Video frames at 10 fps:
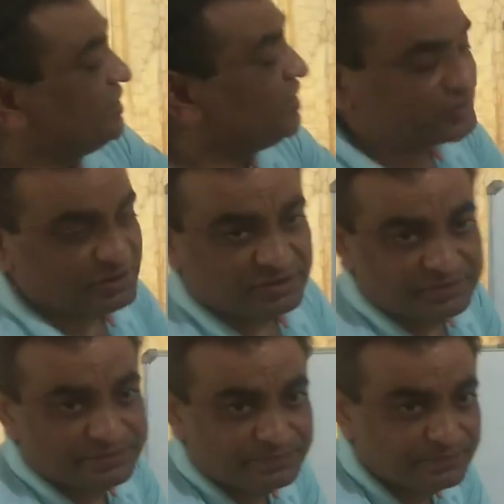direction.
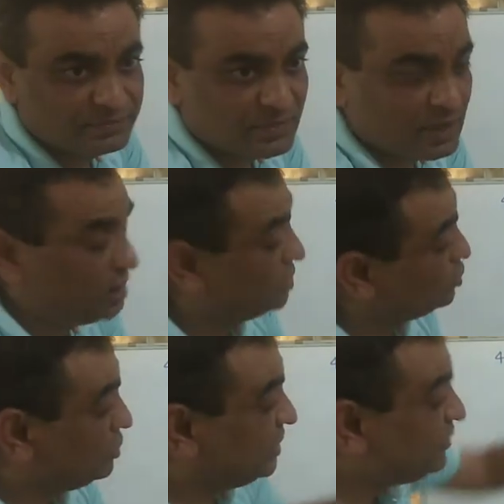
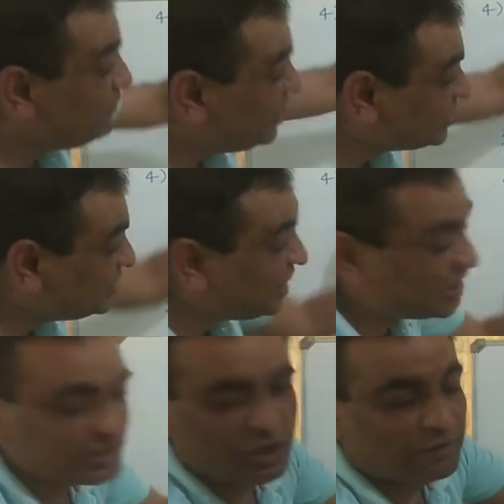So in which
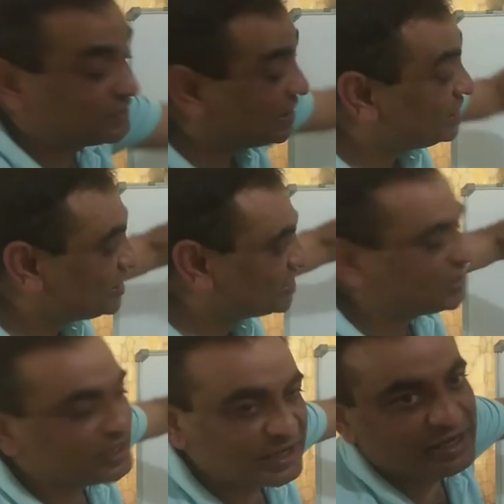direction of
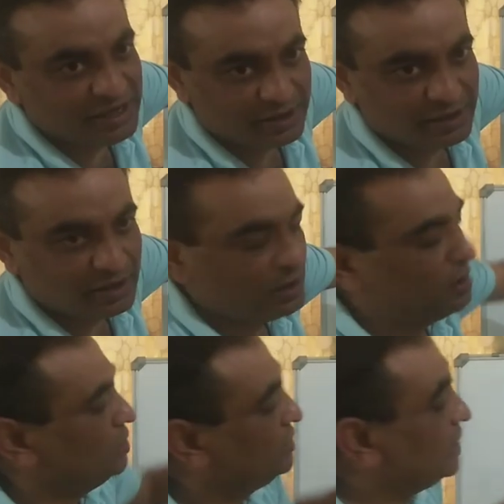360 degree
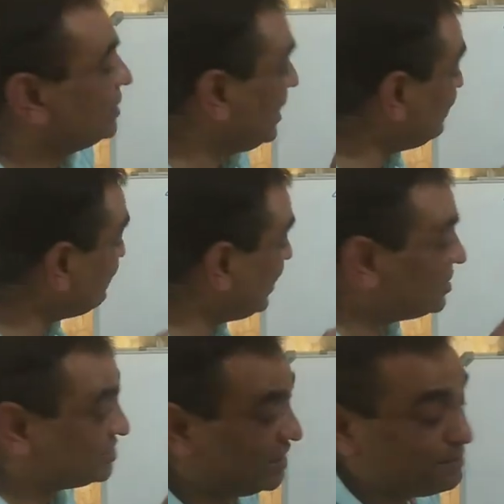that n
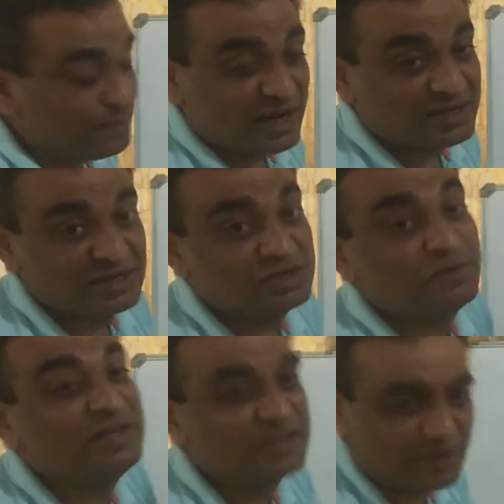minus m branches
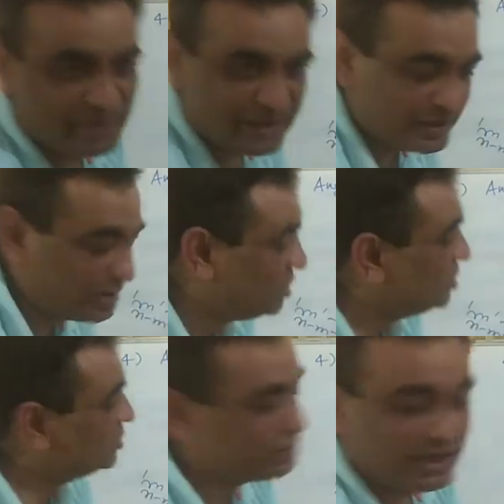will terminate?
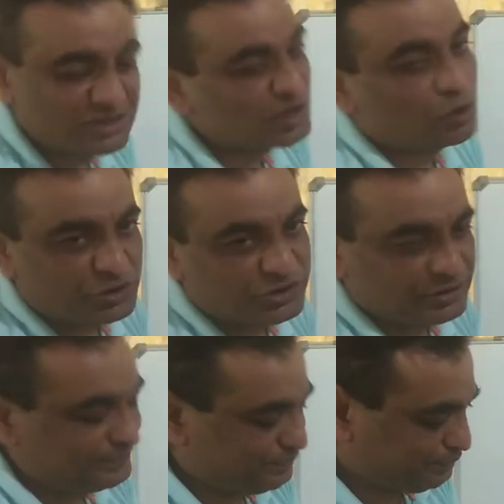So that is the question.
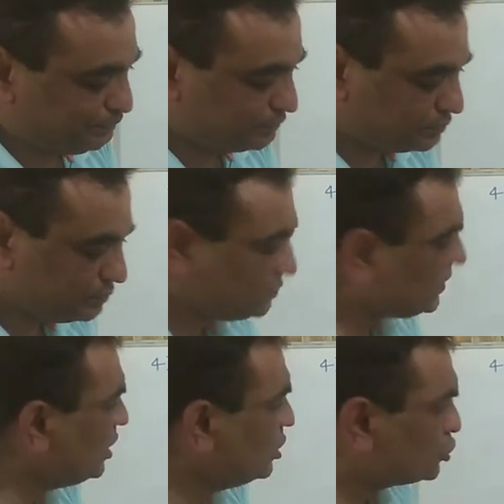
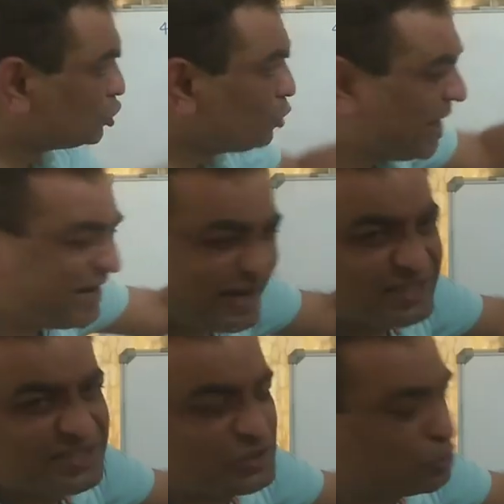So to
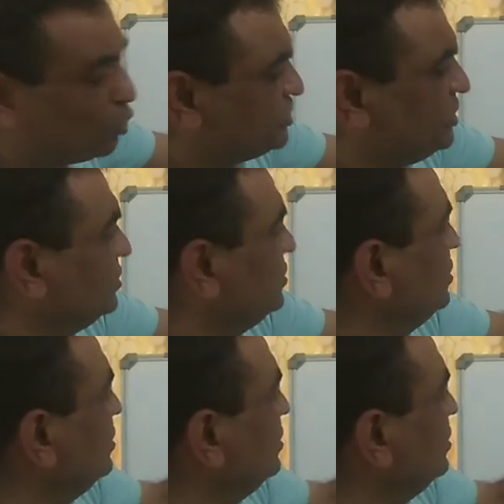address this question,